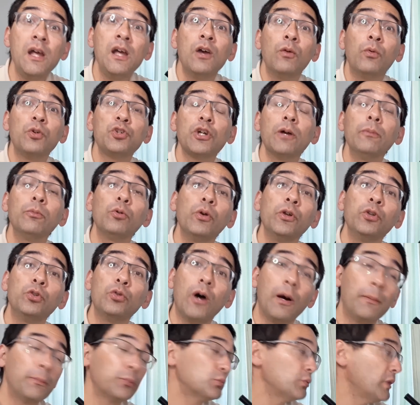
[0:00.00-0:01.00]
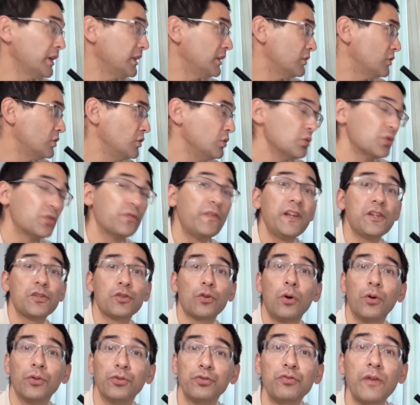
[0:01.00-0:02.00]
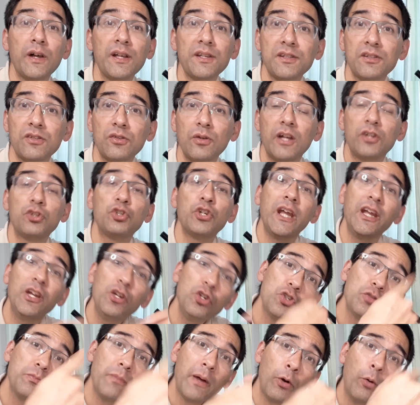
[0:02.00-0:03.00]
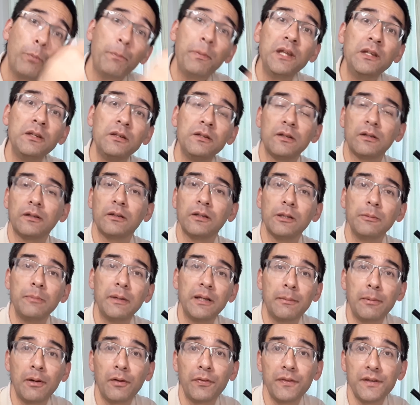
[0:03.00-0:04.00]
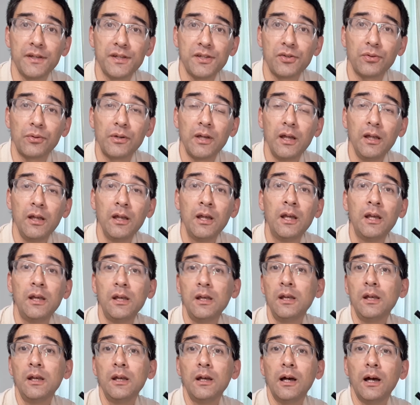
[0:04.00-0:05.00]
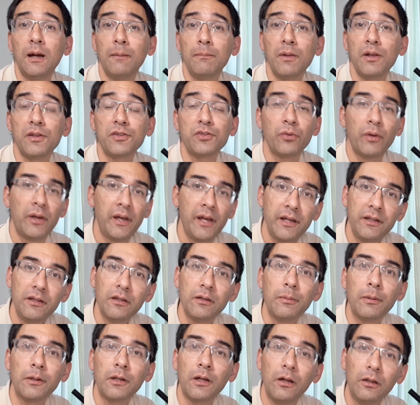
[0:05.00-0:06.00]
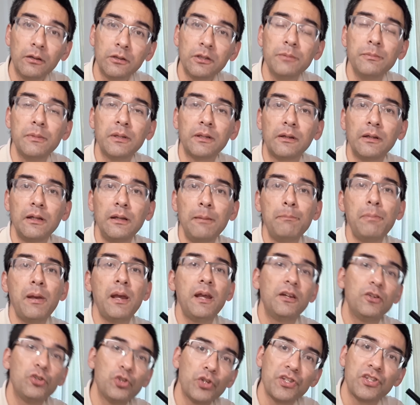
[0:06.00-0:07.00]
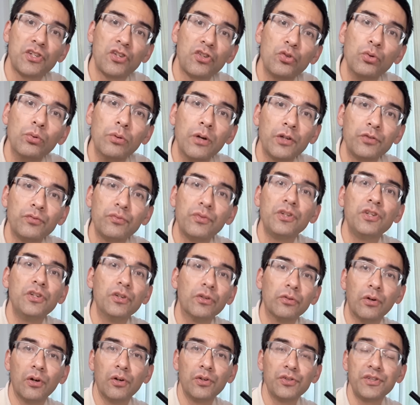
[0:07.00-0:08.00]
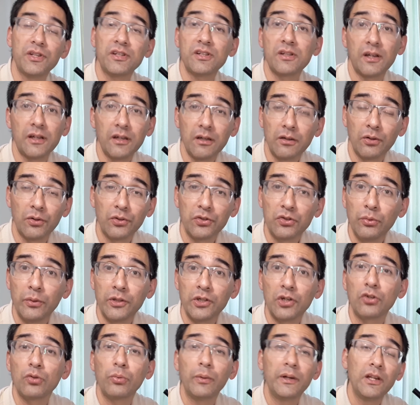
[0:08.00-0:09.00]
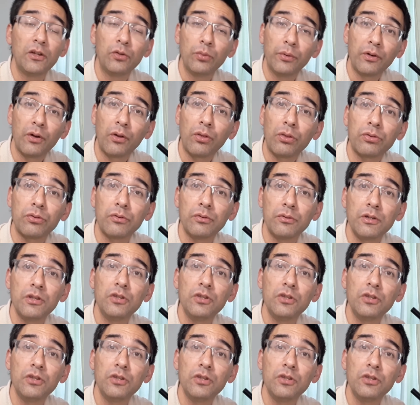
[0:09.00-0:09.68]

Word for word: which I'm going to upgrade to use phase contrast. So I changed my opinion a little bit about this, okay? Um, so I ended up ultimately paying just 200 euros, it's I don't know, 220, 230